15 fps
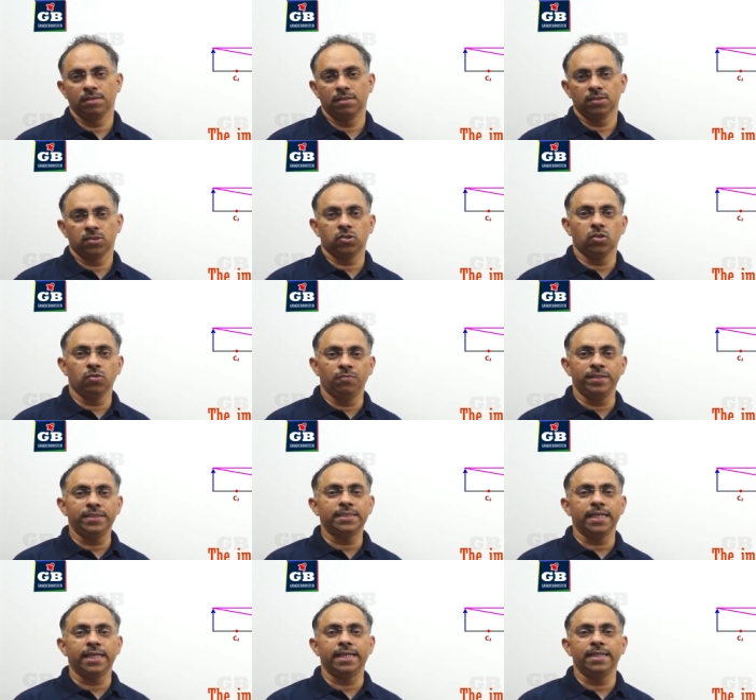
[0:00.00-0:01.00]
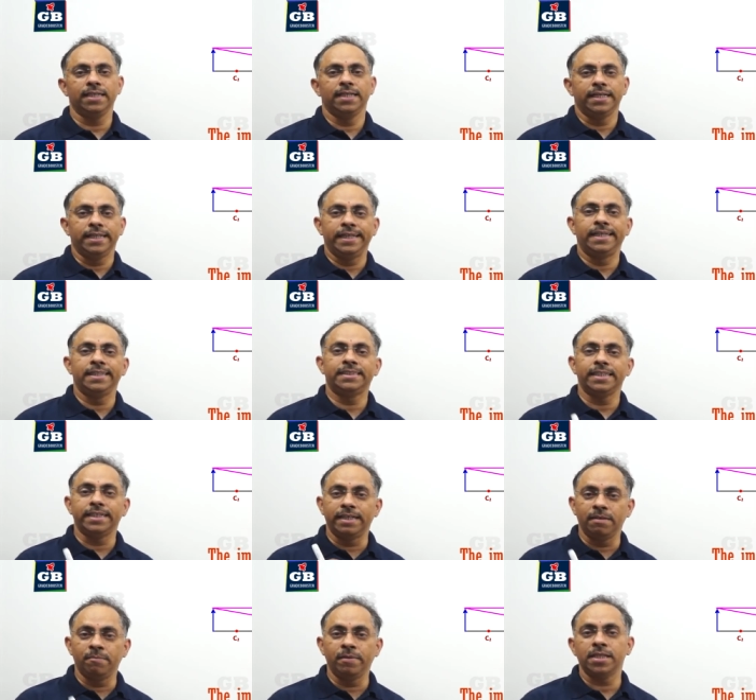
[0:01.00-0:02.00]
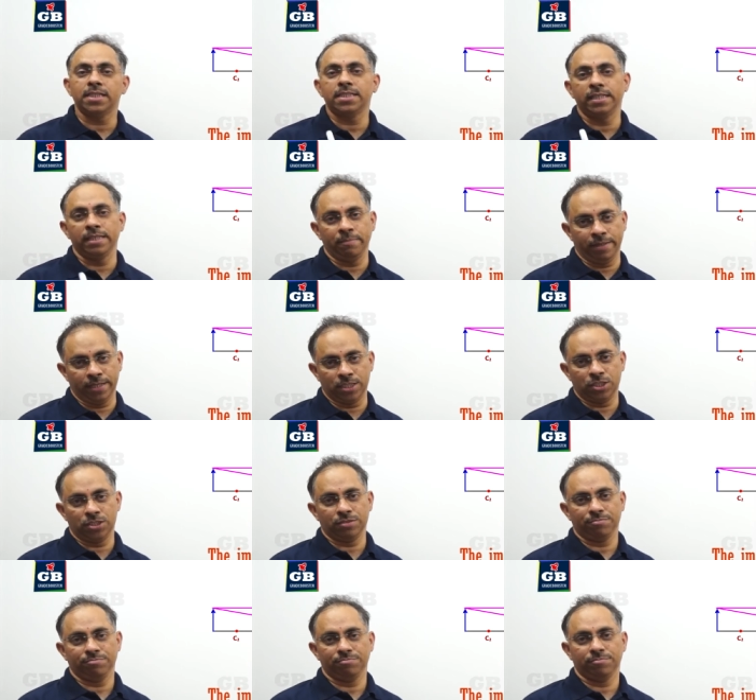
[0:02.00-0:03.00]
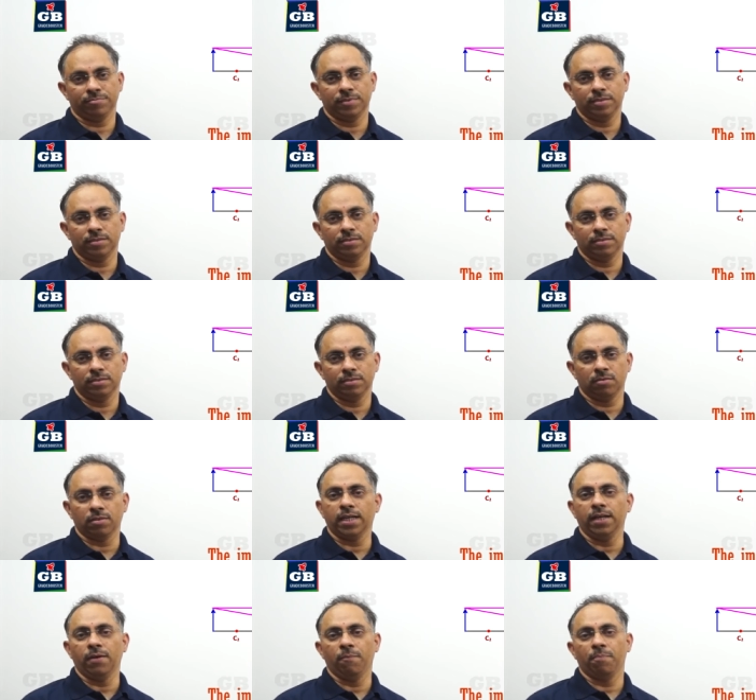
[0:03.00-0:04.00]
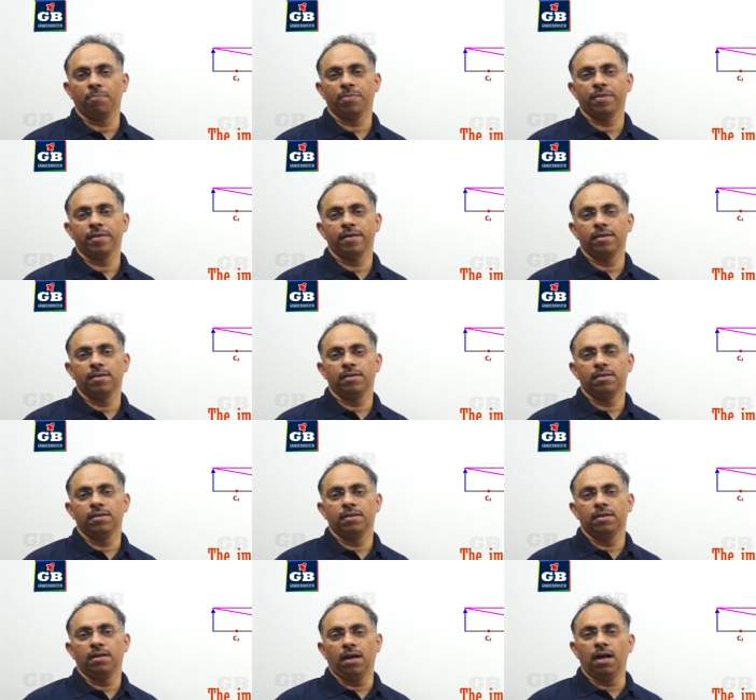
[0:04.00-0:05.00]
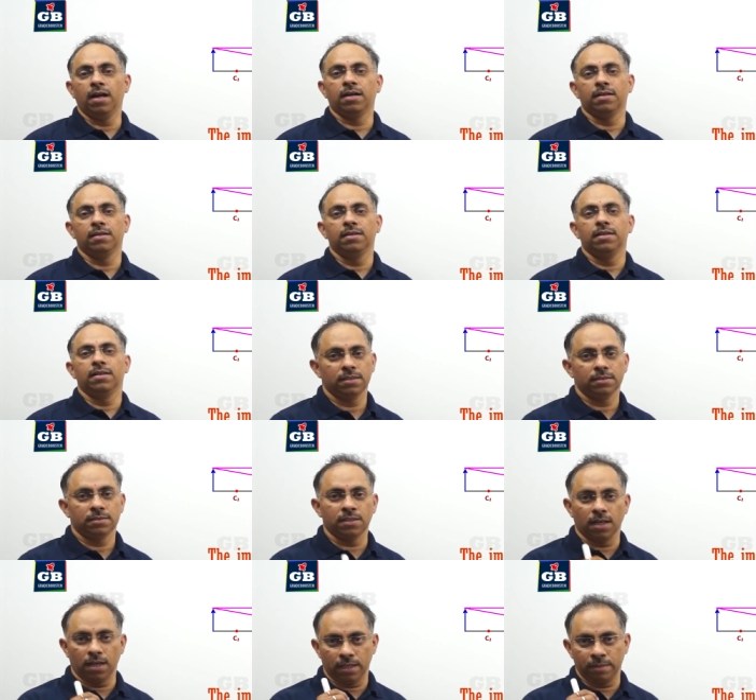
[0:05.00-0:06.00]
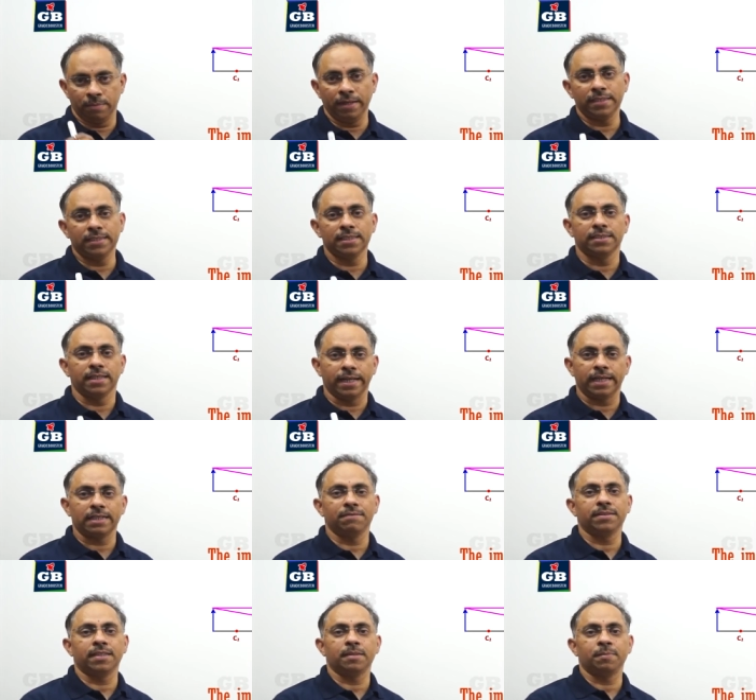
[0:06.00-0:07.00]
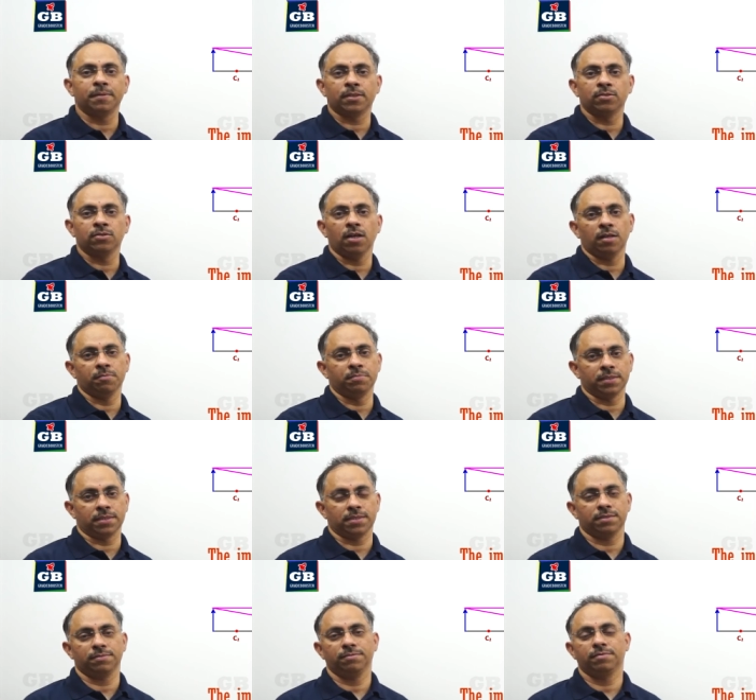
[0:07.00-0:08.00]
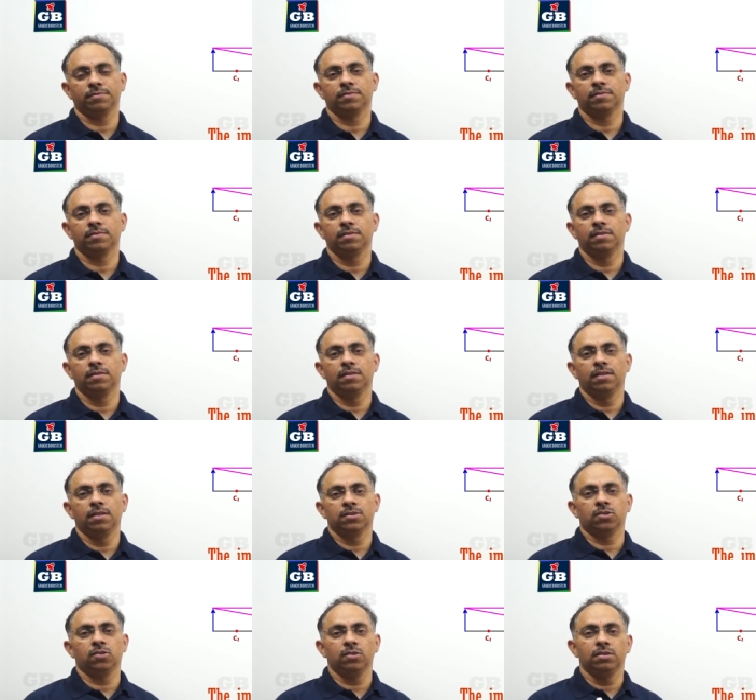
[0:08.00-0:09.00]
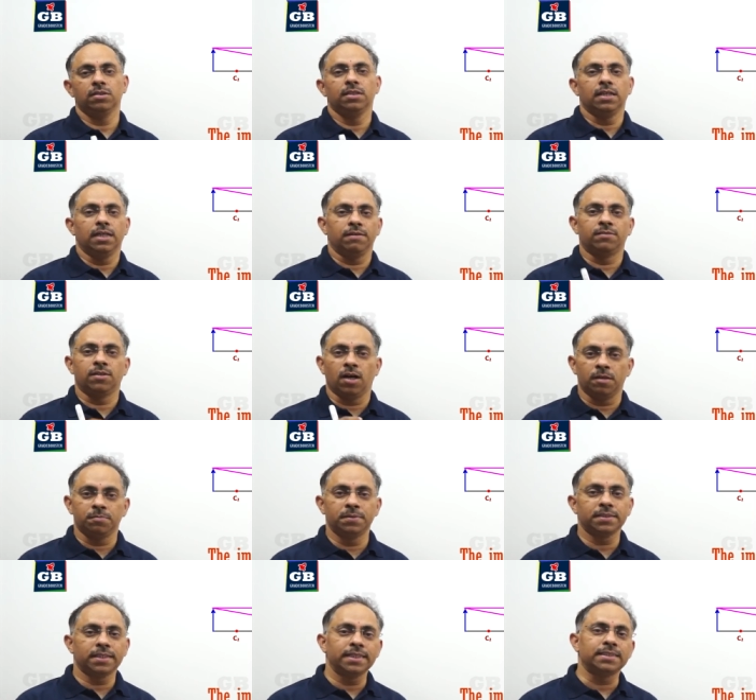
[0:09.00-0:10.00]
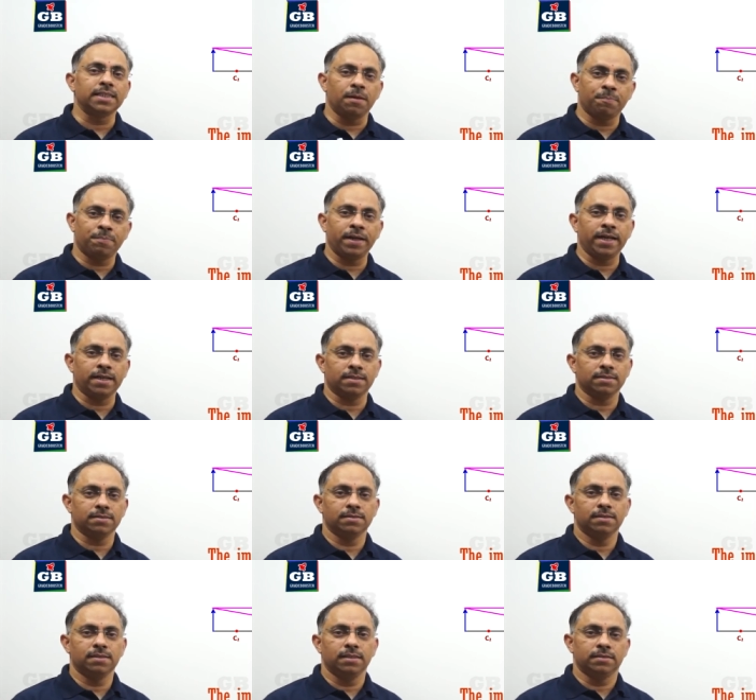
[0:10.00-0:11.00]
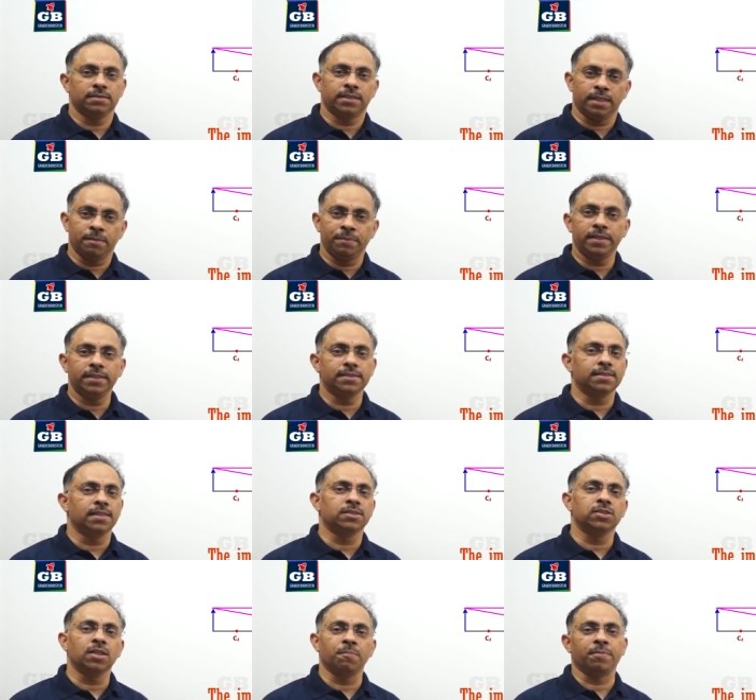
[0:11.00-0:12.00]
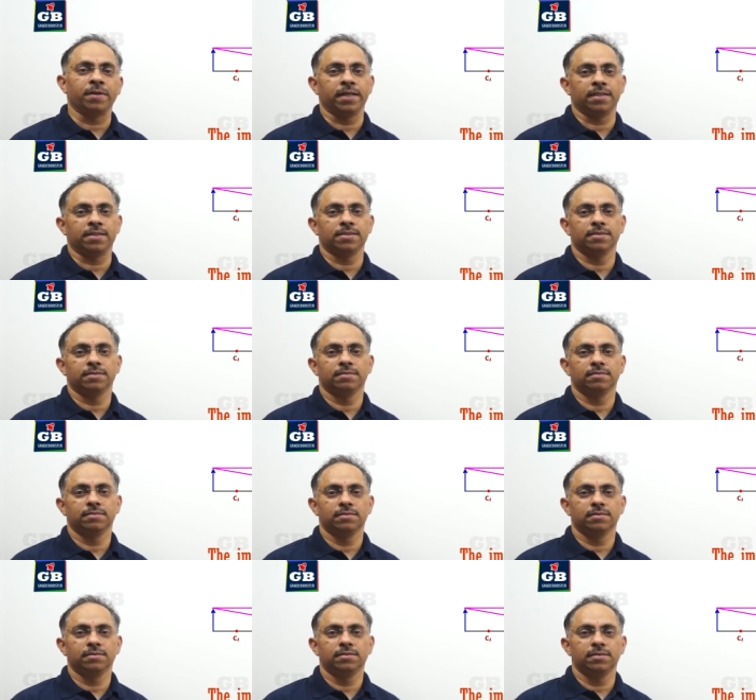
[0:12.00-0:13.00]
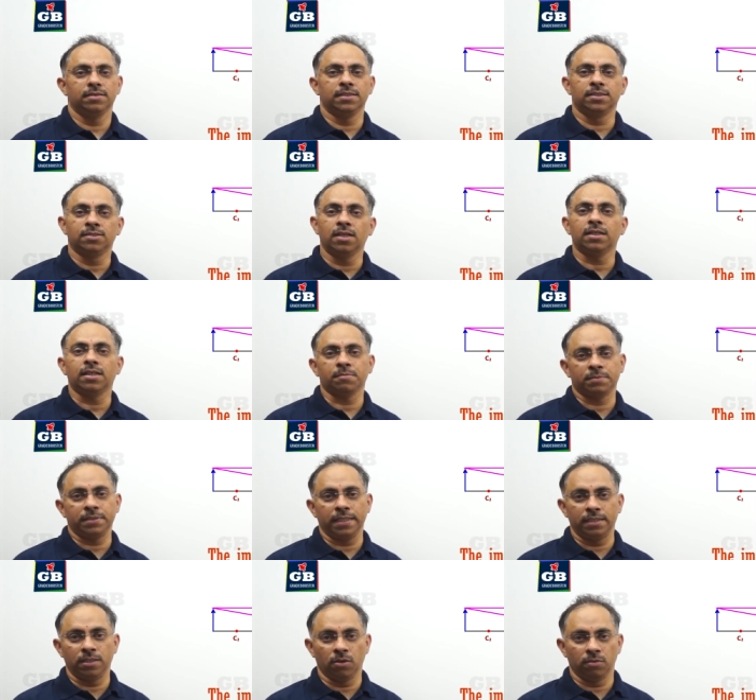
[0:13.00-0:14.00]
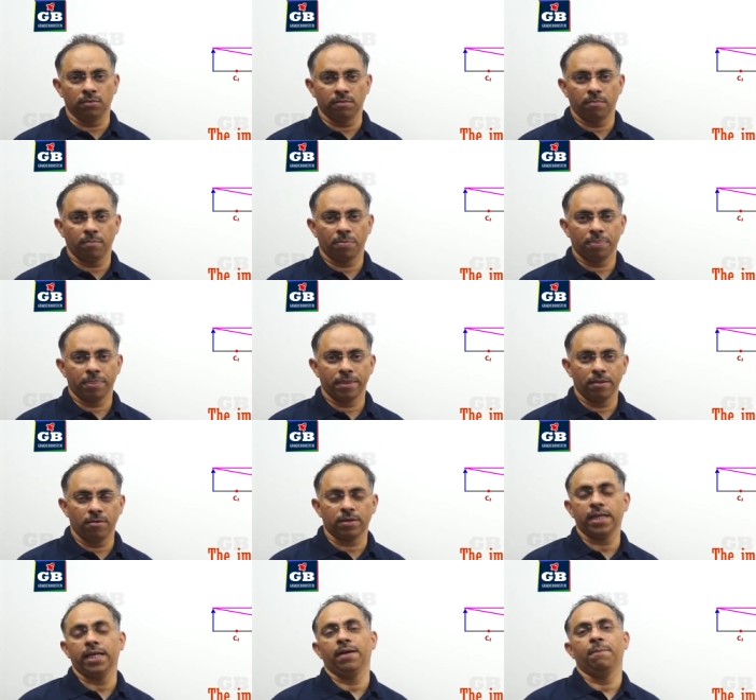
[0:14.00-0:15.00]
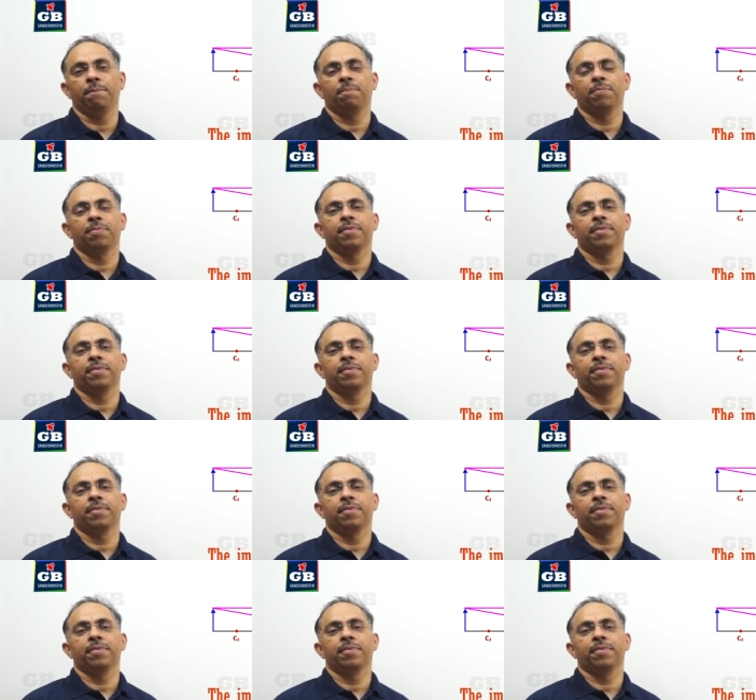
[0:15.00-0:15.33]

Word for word: So, we say it is a diminished image, okay, and the image is erect with respect to the object. So, if the object is upright, the image is also upright. It is not upside down. Okay.